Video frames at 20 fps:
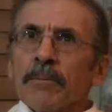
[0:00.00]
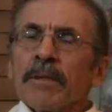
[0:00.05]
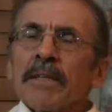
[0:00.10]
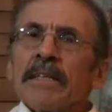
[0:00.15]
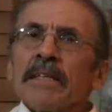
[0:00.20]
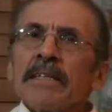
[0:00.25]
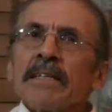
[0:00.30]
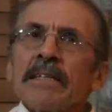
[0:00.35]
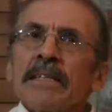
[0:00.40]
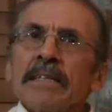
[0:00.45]
But
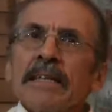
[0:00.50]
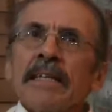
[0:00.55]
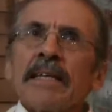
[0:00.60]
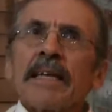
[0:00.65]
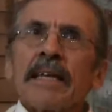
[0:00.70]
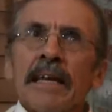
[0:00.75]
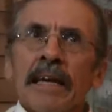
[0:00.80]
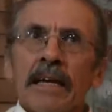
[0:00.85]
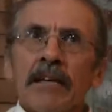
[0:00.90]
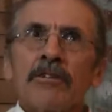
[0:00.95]
this is
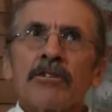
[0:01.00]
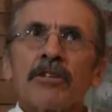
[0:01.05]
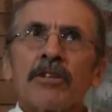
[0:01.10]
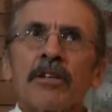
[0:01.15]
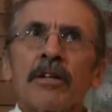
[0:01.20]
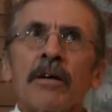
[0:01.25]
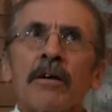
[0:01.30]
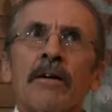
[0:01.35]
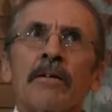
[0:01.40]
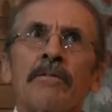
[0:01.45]

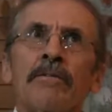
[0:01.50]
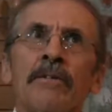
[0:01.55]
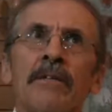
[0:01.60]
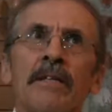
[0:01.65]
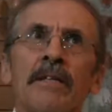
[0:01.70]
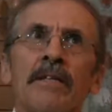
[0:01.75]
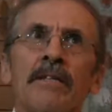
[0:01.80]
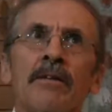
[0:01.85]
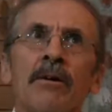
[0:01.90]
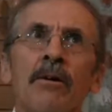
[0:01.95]
indication of
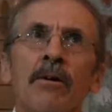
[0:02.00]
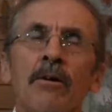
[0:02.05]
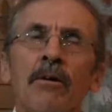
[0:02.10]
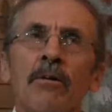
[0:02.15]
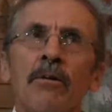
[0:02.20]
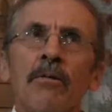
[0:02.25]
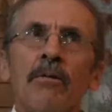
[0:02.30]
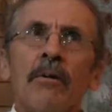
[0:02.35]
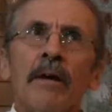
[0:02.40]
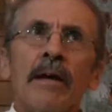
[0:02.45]
this
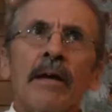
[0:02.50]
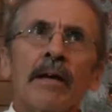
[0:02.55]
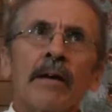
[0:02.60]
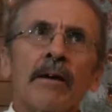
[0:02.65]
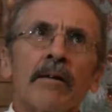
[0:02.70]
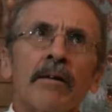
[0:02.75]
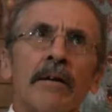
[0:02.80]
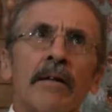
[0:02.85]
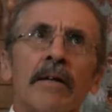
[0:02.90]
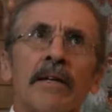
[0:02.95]
whole
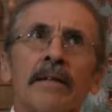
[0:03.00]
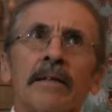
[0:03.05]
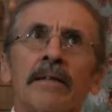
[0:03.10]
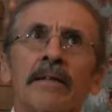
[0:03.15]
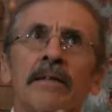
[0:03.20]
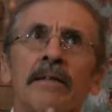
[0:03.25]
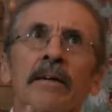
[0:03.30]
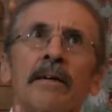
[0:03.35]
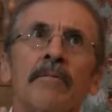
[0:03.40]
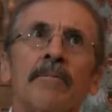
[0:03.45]
area
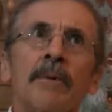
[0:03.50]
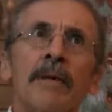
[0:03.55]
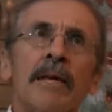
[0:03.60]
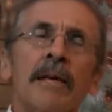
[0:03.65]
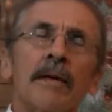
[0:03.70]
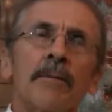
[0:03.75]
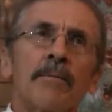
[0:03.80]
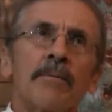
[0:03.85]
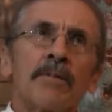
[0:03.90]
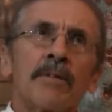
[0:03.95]
of
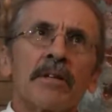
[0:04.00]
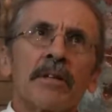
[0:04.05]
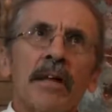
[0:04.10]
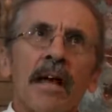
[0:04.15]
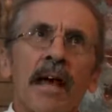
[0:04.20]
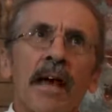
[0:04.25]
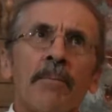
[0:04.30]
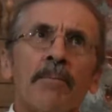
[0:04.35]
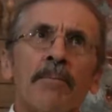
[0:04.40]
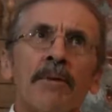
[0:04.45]
being able to
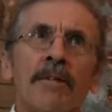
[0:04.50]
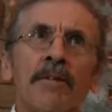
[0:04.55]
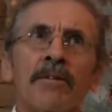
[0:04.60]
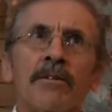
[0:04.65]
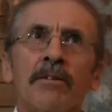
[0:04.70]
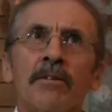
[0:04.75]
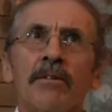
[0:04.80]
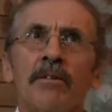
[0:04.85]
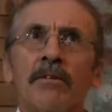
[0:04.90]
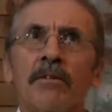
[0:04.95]
tap
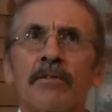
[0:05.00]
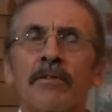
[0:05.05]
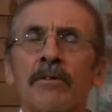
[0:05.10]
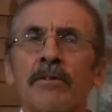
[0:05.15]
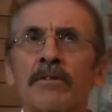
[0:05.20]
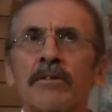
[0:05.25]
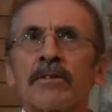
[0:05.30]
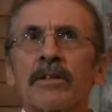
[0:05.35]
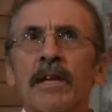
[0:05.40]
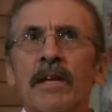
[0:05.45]
into the
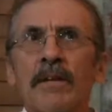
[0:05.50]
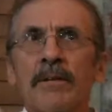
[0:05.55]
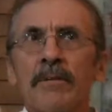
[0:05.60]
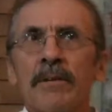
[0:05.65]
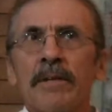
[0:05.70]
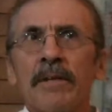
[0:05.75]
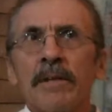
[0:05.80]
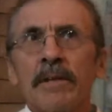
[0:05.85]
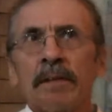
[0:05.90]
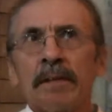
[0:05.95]
universe
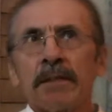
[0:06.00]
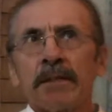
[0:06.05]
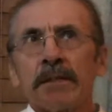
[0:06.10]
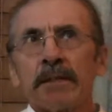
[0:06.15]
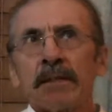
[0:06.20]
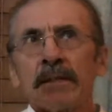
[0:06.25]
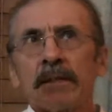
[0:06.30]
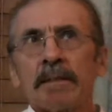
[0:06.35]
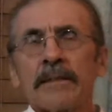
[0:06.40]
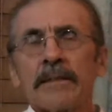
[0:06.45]
and
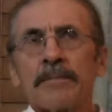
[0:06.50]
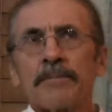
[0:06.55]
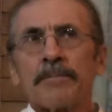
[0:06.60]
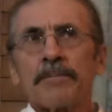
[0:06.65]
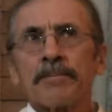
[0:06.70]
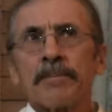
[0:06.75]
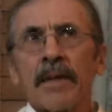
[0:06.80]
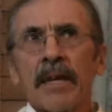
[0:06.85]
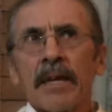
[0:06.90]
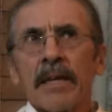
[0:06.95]

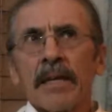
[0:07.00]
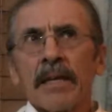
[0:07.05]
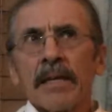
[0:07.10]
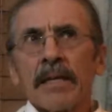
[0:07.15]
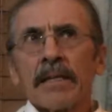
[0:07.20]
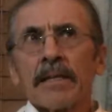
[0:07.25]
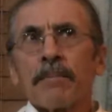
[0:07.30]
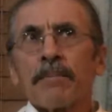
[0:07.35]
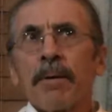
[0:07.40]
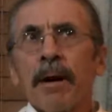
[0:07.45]

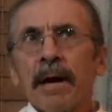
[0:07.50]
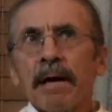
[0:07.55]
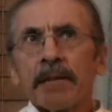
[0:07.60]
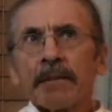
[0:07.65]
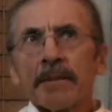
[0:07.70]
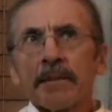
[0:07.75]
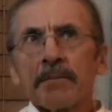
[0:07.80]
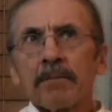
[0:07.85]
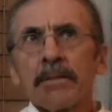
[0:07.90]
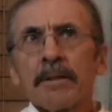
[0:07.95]
the
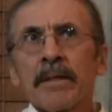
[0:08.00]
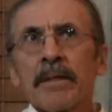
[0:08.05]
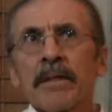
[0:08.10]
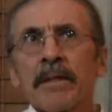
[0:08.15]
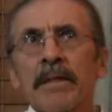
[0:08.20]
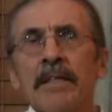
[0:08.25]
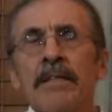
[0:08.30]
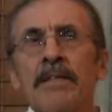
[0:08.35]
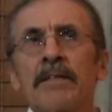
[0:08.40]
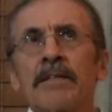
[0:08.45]

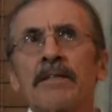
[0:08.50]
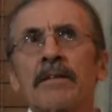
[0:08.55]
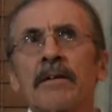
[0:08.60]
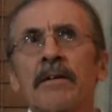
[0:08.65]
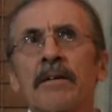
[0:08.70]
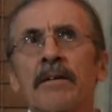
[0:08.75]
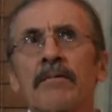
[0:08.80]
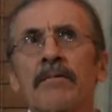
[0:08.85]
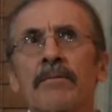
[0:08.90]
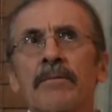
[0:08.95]
possibilities
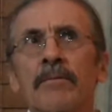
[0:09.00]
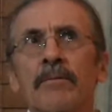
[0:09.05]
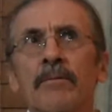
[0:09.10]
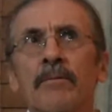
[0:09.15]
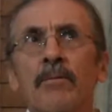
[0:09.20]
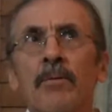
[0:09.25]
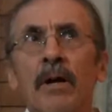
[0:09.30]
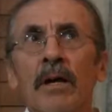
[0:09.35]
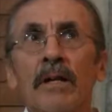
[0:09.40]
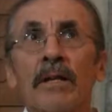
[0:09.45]
of,
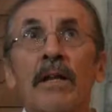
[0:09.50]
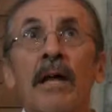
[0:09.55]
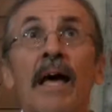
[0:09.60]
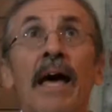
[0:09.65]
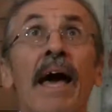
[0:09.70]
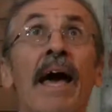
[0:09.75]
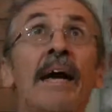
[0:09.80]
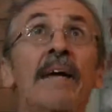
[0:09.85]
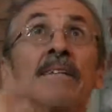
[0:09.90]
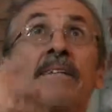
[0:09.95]
one,
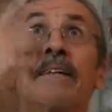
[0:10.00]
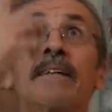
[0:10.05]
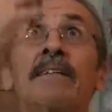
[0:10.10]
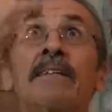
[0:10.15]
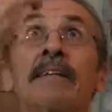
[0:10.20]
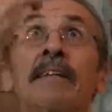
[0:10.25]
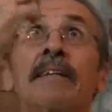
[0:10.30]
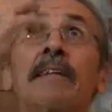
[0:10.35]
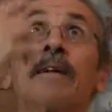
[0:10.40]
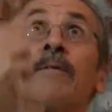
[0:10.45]

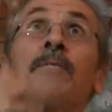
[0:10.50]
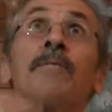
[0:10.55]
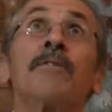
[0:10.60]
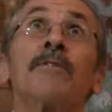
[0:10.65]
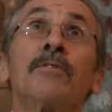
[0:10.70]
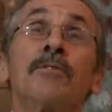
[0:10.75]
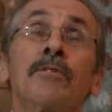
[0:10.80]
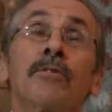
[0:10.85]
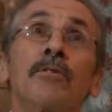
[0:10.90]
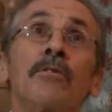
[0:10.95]
accessing them
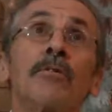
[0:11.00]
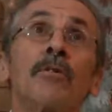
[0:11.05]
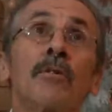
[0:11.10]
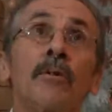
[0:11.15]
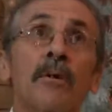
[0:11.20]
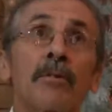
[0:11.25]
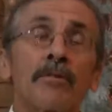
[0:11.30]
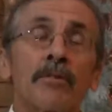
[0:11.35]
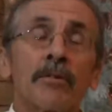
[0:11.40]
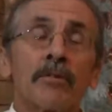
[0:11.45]
through your own
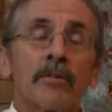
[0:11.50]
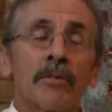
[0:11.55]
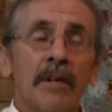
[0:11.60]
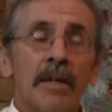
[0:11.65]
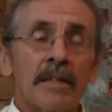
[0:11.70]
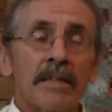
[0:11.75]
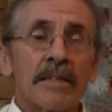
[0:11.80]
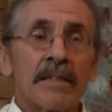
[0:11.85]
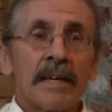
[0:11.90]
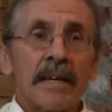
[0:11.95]
effort,
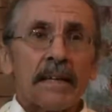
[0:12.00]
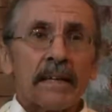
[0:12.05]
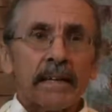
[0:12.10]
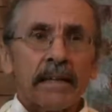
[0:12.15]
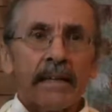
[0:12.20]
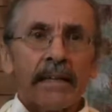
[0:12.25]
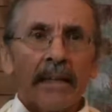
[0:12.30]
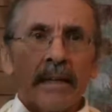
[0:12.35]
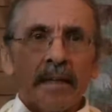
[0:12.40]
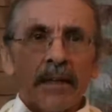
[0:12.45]
and
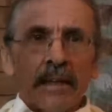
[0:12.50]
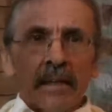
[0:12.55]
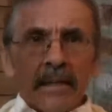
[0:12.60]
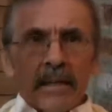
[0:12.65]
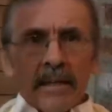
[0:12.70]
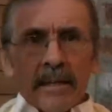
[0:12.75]
secondly,